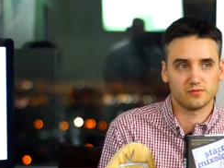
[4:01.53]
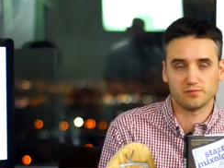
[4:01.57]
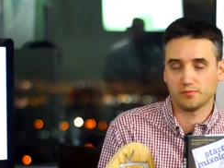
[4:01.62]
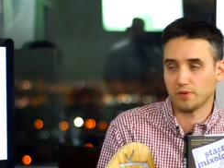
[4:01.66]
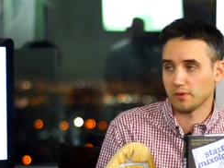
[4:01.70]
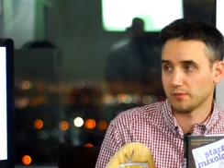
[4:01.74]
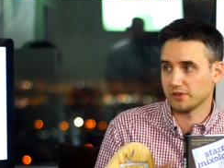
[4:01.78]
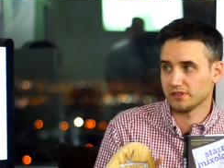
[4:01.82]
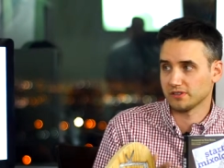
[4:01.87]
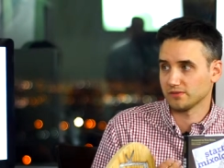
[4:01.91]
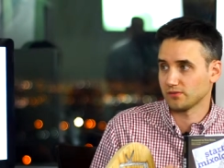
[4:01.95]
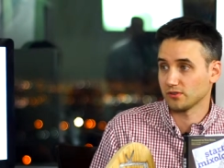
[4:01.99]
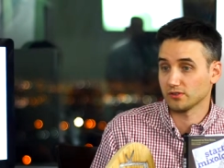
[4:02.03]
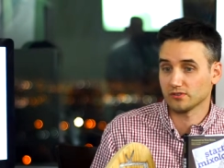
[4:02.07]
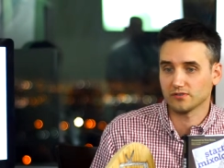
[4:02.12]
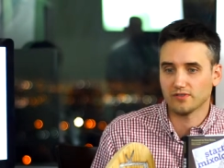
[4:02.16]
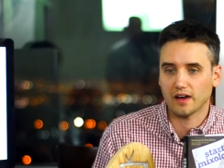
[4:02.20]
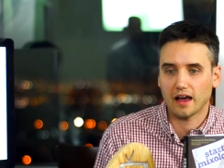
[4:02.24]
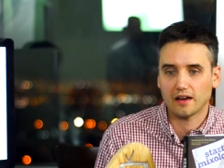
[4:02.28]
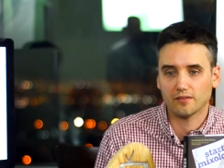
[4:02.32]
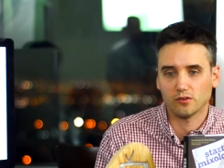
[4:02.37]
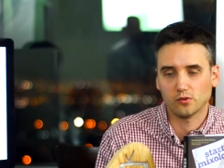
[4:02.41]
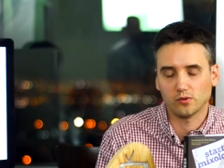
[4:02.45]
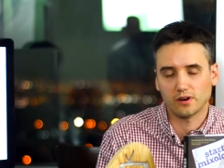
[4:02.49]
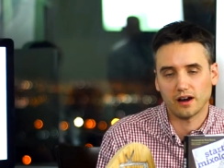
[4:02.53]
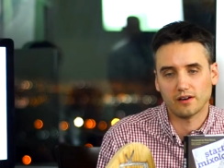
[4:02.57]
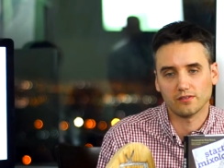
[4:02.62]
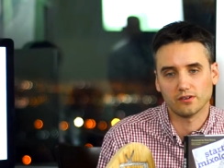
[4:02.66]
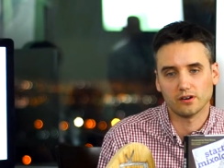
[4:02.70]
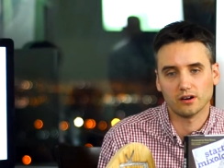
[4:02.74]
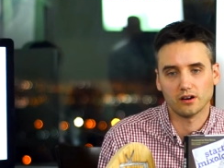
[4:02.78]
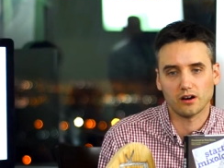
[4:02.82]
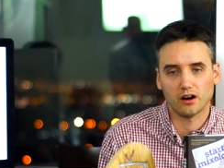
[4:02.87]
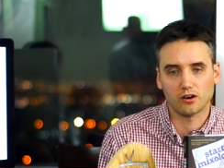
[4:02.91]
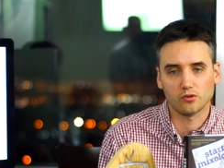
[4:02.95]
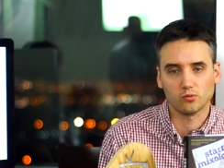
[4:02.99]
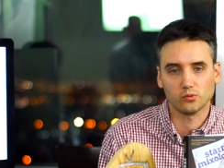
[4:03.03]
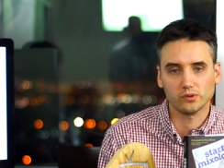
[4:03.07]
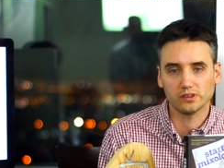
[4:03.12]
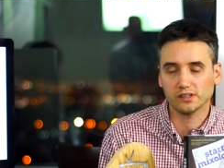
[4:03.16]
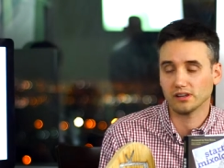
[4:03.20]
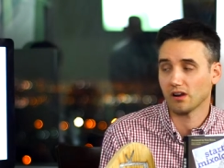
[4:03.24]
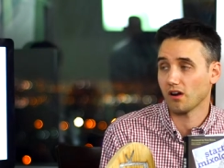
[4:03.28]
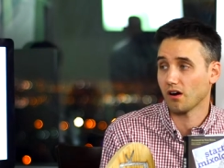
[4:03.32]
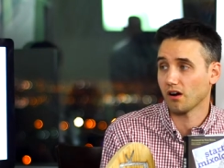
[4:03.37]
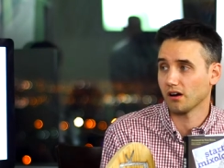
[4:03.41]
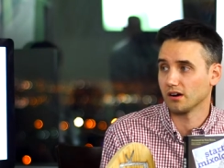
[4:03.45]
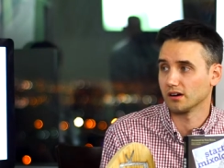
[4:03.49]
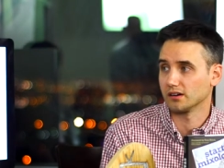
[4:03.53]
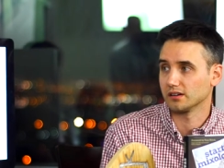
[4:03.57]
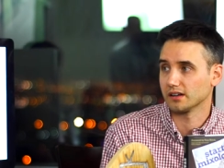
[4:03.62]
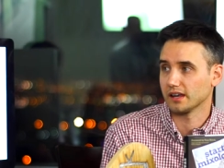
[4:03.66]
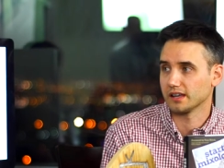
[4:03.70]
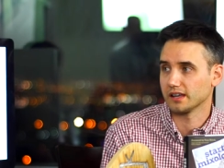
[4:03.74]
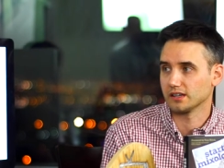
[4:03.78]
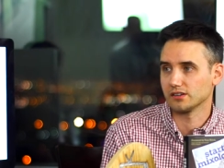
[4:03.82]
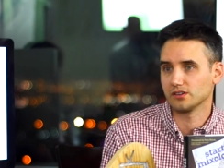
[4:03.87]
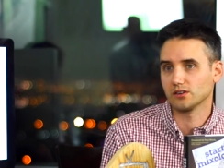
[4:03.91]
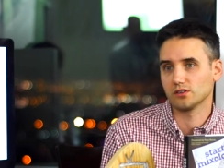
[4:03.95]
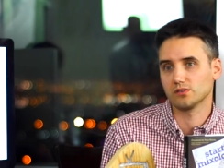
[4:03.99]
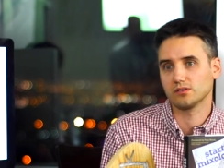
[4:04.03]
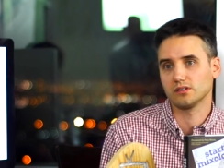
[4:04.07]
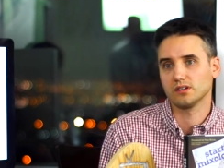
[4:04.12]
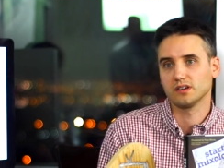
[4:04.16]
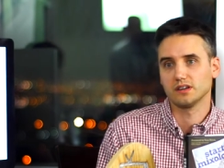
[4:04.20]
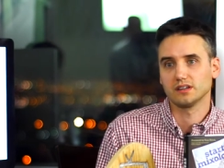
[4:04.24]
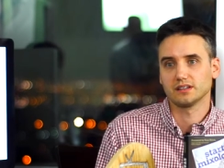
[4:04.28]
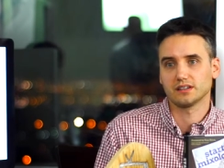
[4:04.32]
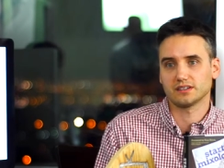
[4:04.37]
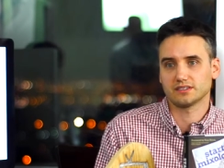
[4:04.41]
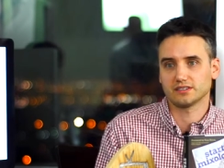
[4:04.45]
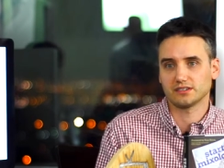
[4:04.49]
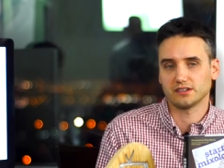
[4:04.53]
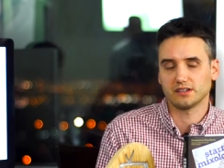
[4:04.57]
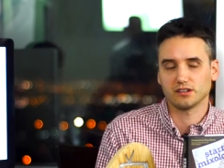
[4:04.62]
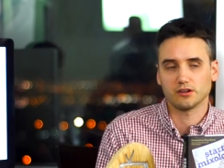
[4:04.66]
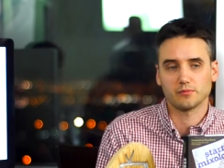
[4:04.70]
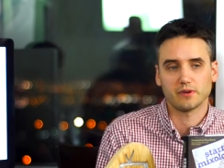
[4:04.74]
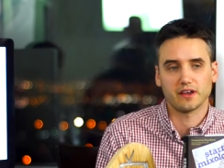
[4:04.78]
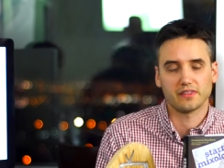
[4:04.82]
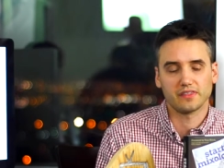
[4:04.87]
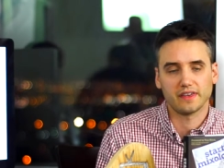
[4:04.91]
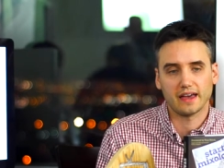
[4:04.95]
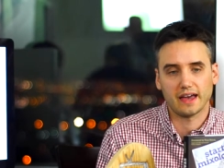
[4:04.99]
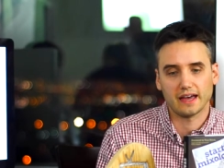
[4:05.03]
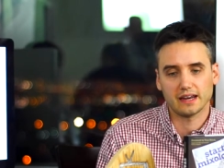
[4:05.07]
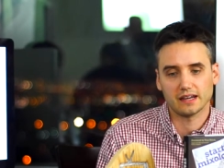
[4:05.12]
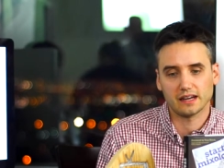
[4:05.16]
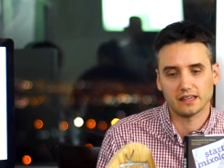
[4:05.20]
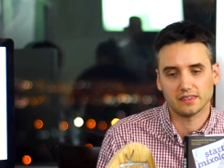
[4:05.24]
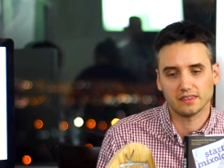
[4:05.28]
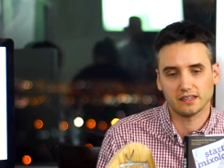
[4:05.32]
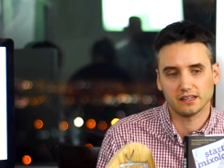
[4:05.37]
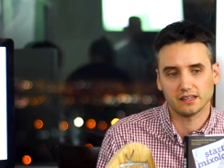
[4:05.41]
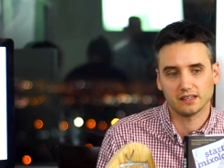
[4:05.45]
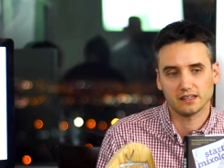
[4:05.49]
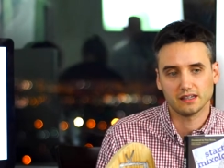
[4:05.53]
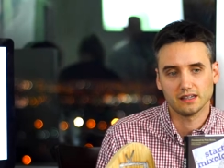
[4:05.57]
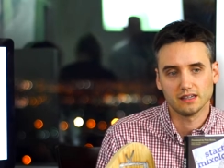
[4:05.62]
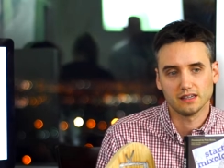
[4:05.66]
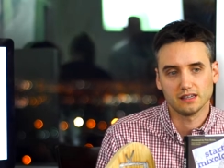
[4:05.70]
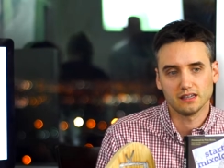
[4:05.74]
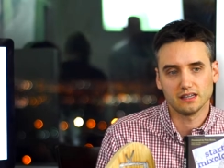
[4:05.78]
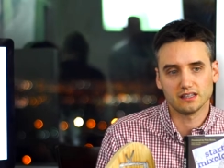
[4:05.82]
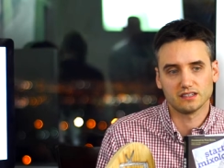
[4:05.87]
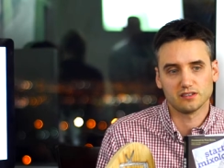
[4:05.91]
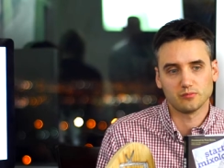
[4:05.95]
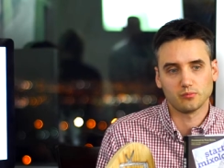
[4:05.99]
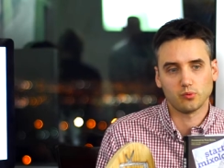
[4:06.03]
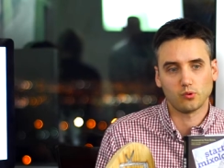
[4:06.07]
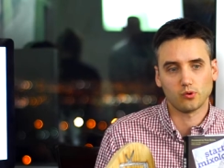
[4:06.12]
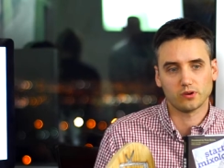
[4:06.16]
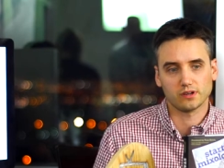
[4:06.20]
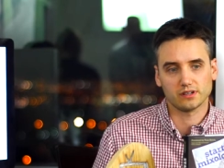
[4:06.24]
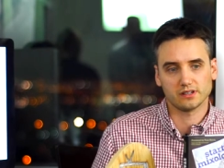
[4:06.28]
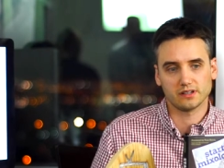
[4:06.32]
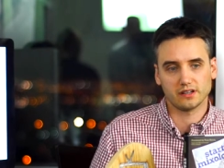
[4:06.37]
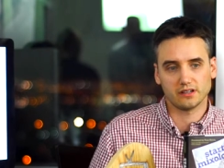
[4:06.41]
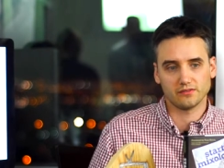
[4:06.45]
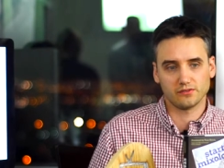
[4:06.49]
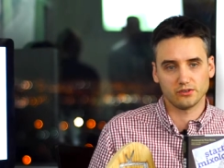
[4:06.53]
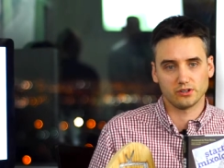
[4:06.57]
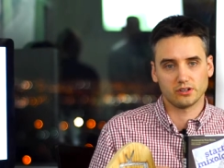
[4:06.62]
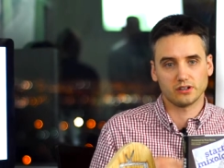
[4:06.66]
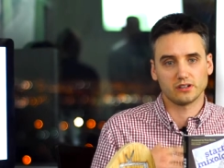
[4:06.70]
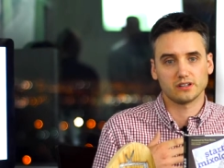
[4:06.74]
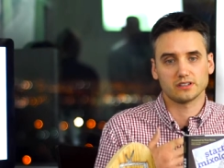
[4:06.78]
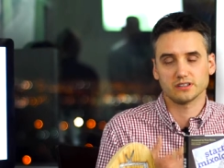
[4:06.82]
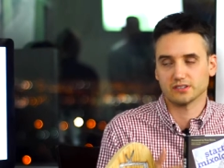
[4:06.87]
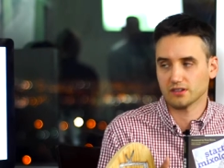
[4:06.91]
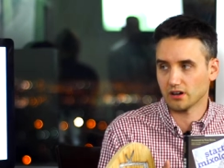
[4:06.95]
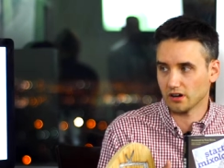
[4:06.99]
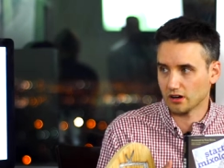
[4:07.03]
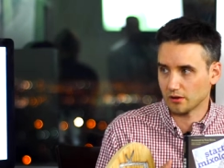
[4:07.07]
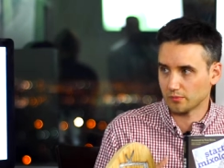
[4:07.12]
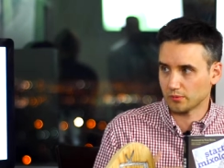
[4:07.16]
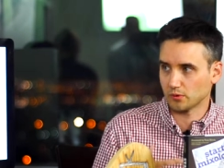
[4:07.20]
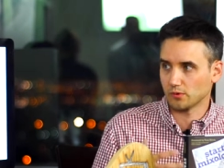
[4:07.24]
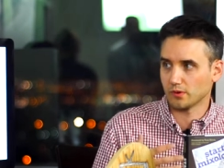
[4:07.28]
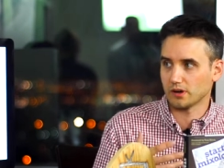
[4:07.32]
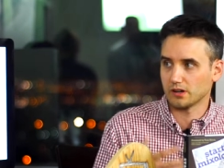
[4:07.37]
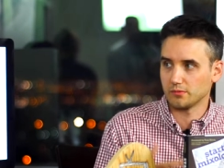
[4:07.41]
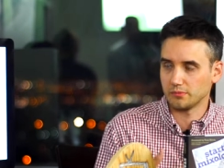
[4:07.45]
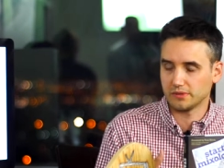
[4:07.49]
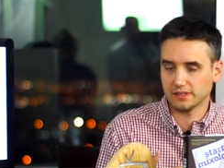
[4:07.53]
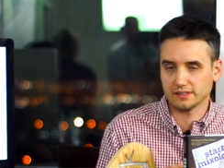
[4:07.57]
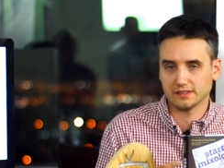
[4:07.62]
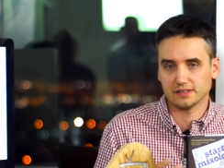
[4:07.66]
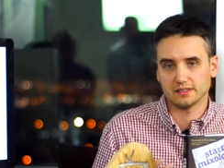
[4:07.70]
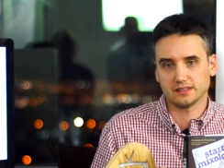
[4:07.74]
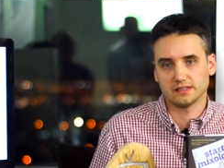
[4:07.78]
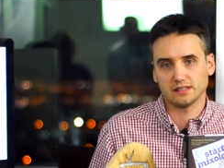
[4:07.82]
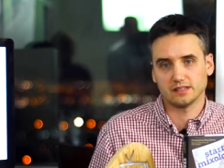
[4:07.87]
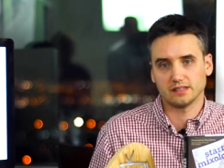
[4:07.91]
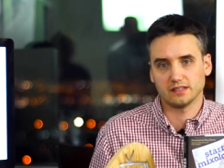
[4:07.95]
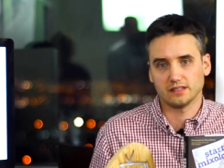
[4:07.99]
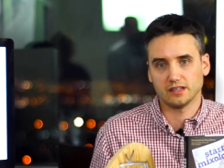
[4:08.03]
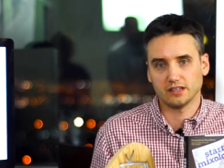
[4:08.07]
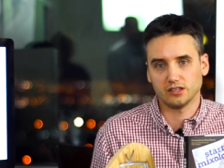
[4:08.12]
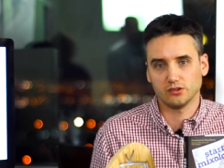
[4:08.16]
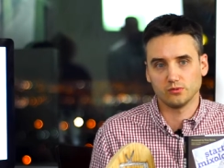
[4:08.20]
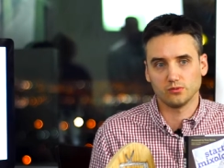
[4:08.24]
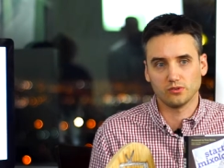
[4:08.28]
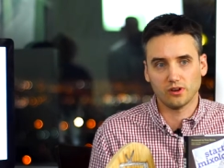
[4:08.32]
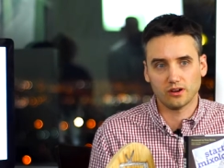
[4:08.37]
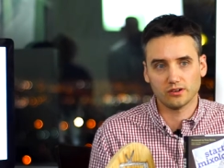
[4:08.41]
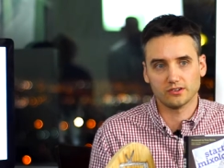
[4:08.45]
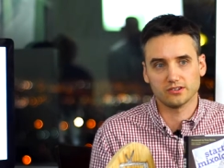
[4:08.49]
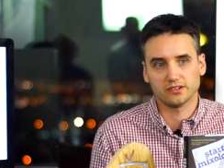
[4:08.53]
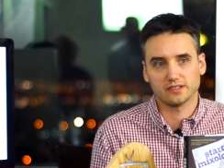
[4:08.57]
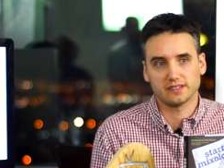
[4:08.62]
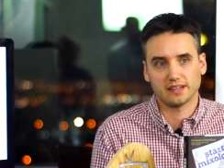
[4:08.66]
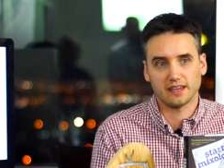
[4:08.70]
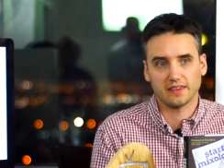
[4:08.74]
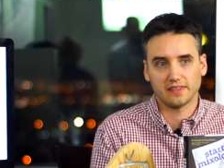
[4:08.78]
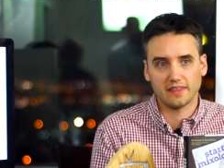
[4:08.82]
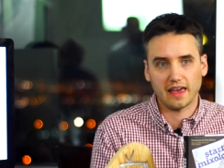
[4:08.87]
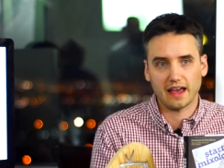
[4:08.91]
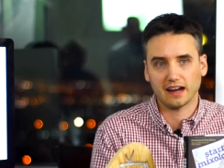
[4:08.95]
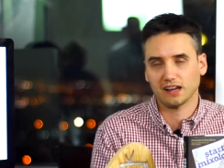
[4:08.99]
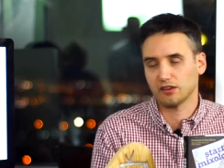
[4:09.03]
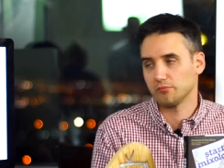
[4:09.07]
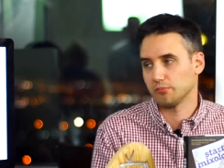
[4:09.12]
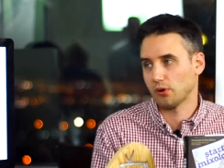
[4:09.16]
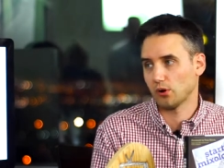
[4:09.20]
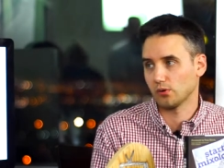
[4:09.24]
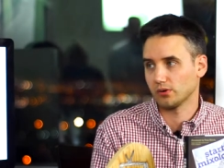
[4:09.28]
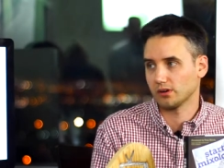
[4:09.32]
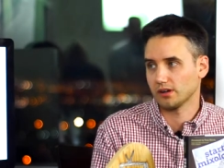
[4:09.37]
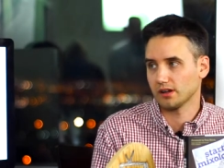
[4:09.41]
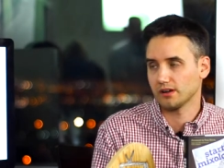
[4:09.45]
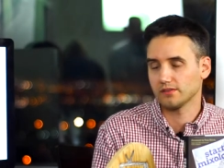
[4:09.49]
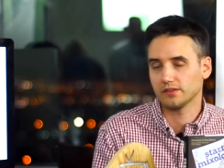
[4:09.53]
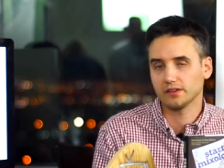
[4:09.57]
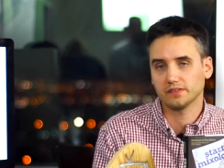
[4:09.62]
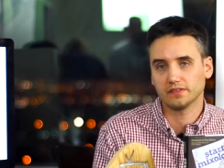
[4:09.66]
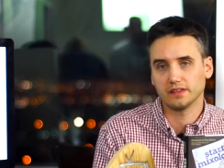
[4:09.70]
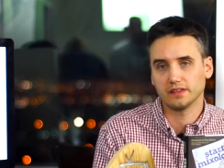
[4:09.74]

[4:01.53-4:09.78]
maybe first five or whatever are really hard, and you don't necessarily hear about that. And I think it's important if you're going to start up or run a business it, that you understand that component of it.